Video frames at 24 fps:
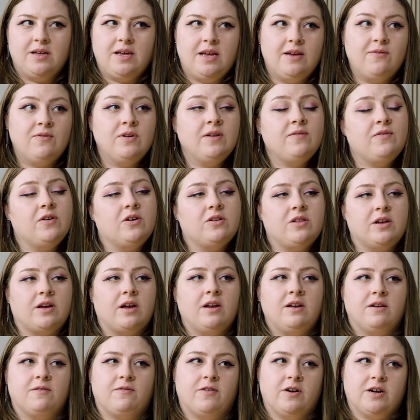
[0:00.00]
Even if you're
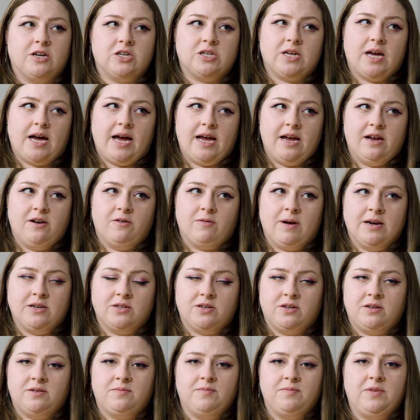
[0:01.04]
looking to furnish a high end
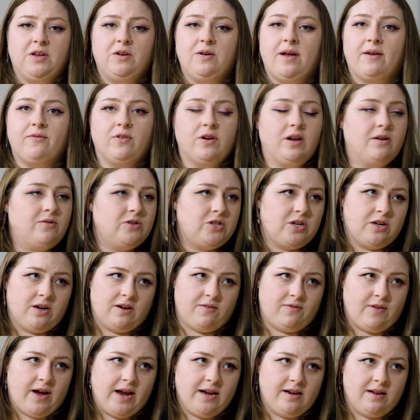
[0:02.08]
rental, you never know what you're going
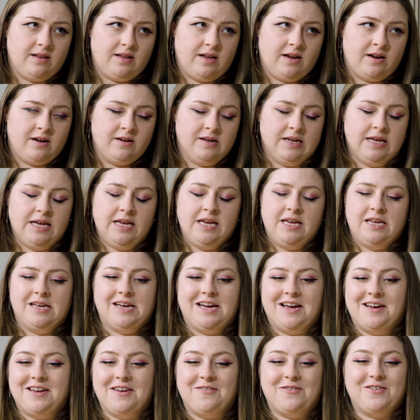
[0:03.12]
to find in there.
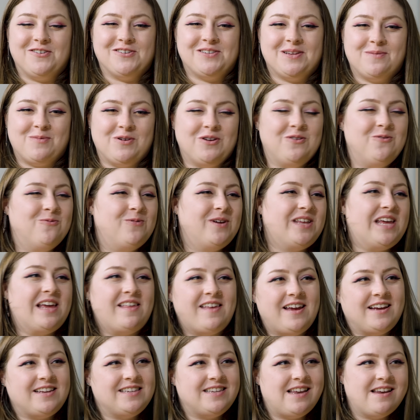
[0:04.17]
Uh, if you're someone who really
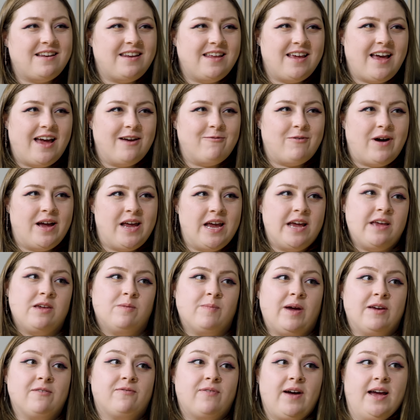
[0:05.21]
likes to DIY it, you
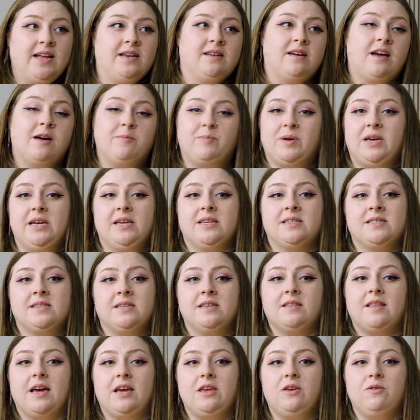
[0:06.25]
might find a piece
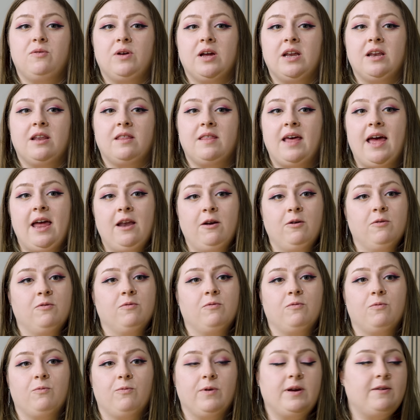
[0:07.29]
that you can then
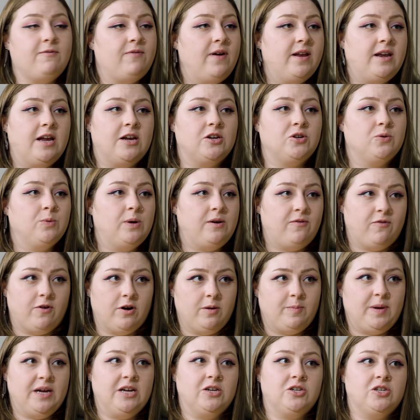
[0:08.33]
refinish,
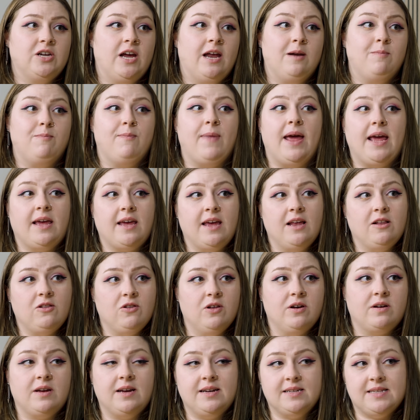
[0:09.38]
refurbish, and make it
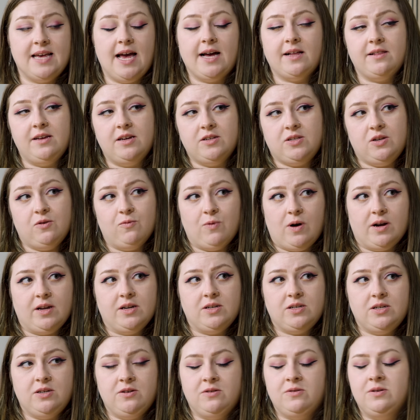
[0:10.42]
look exactly as you want
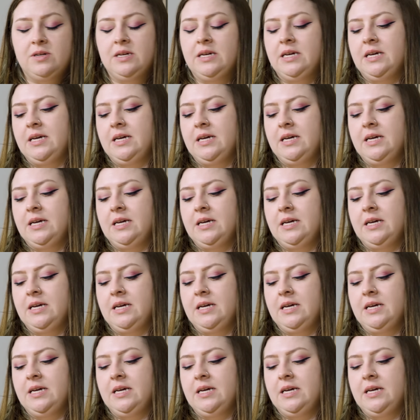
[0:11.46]
it to.